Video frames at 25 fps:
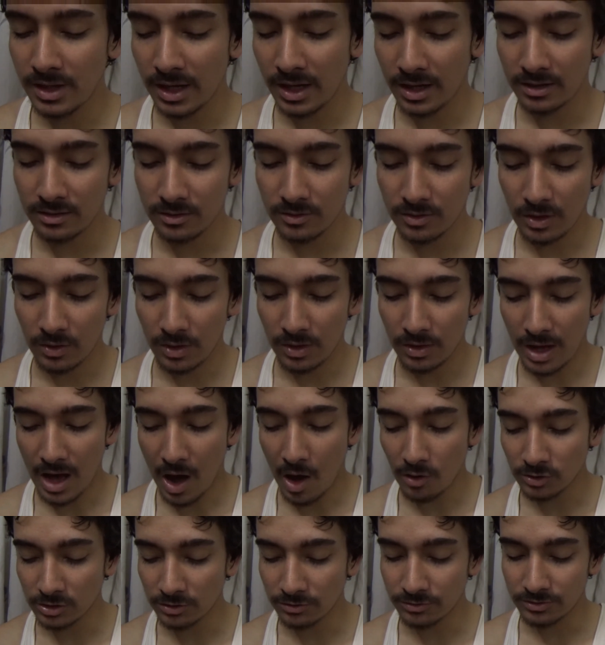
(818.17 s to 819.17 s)
And
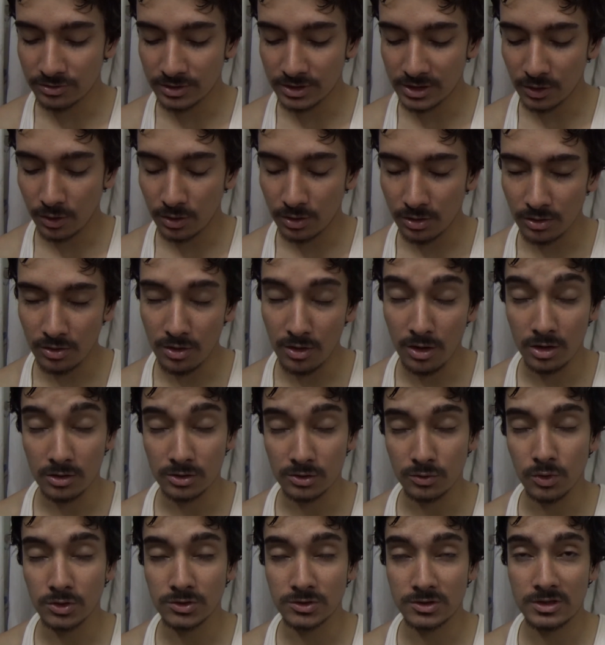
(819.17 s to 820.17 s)
out of 3 long
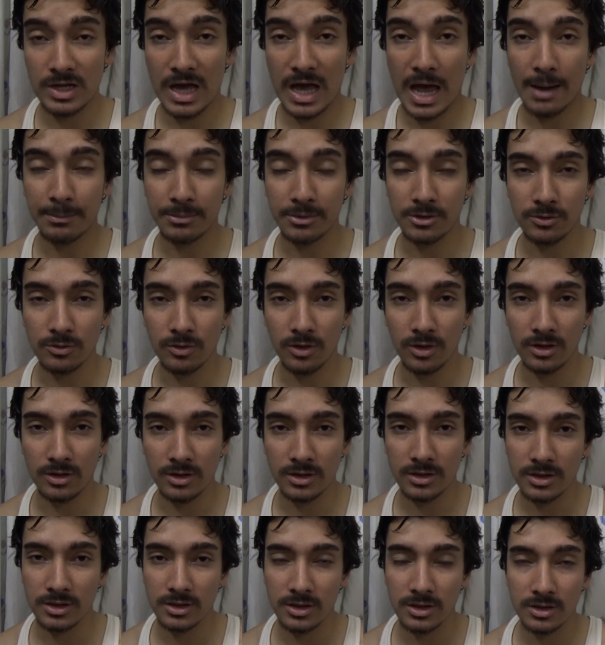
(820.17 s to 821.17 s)
question I have to do
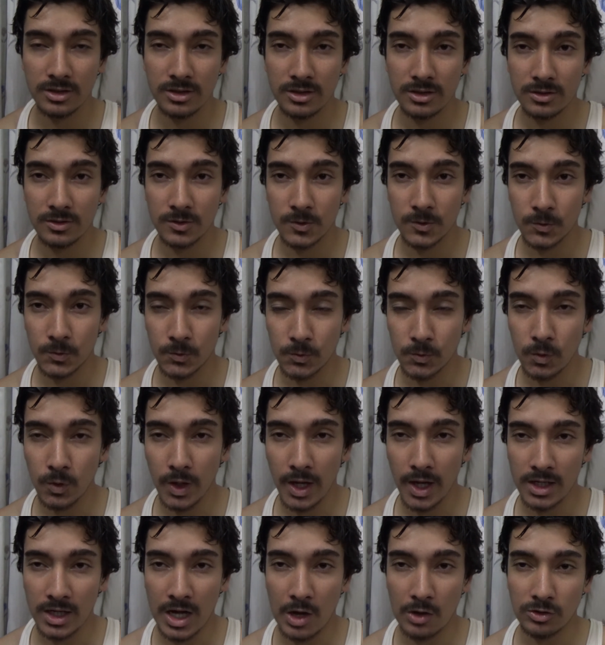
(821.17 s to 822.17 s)
only 2,
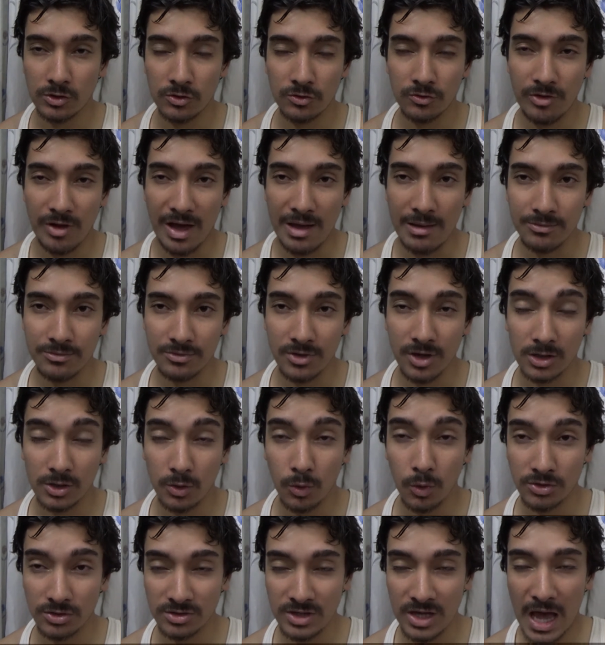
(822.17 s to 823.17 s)
and out of 5 short
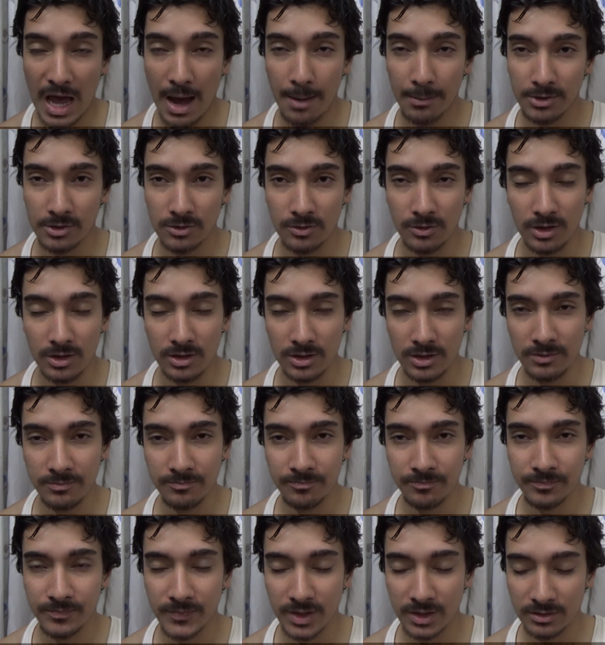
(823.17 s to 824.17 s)
question I have to do only
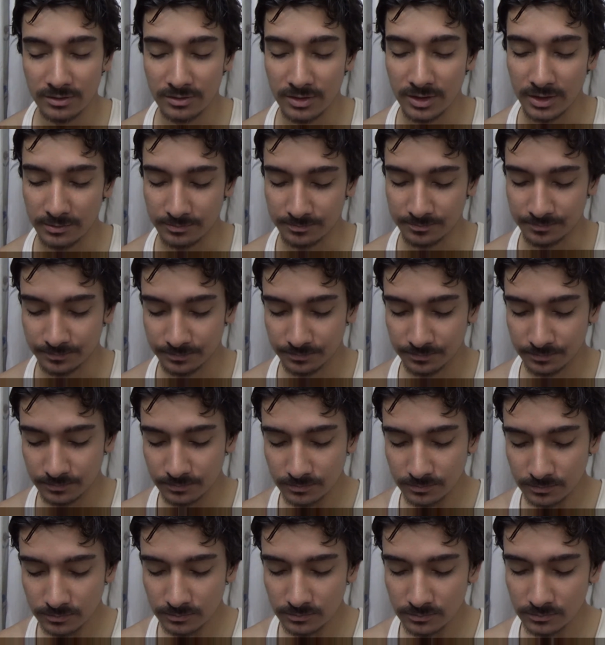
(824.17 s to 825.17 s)
3.
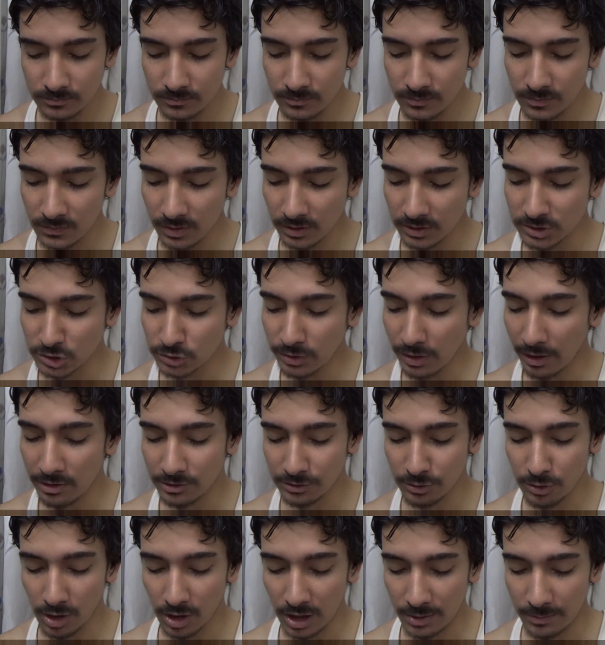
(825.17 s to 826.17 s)
So I'll
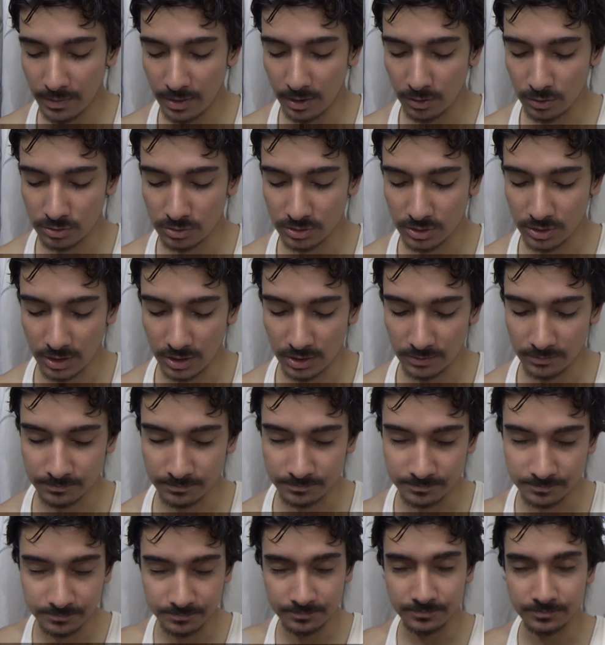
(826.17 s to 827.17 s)
talk about the
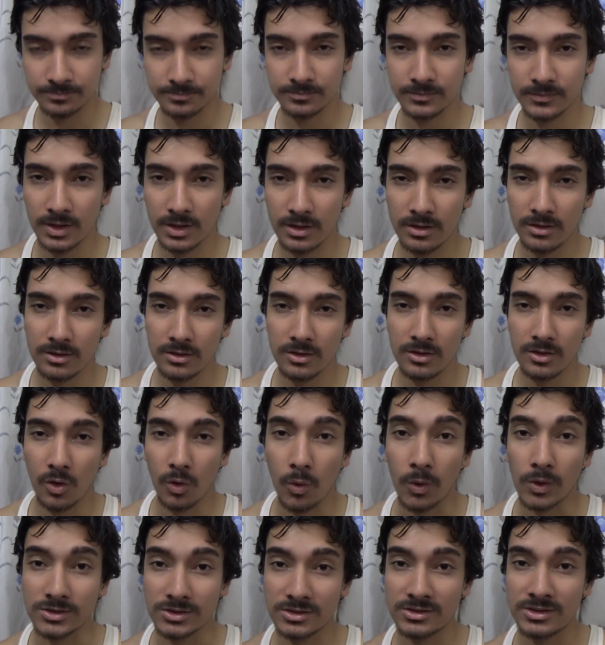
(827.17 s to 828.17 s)

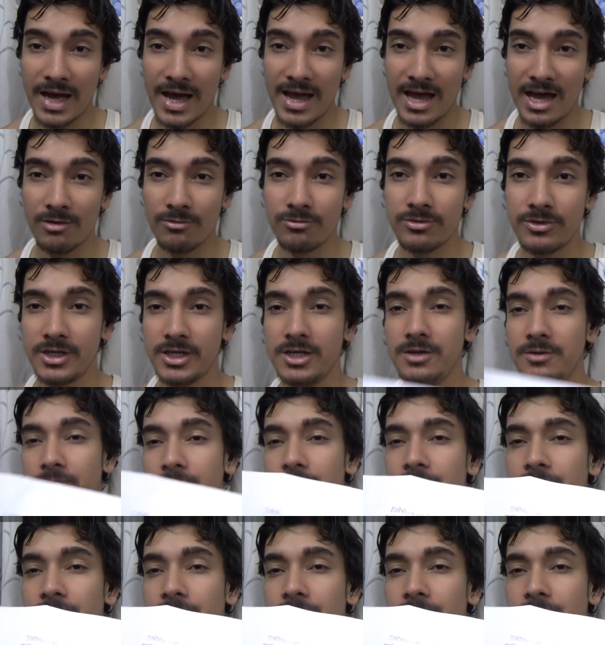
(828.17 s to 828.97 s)
question I have did.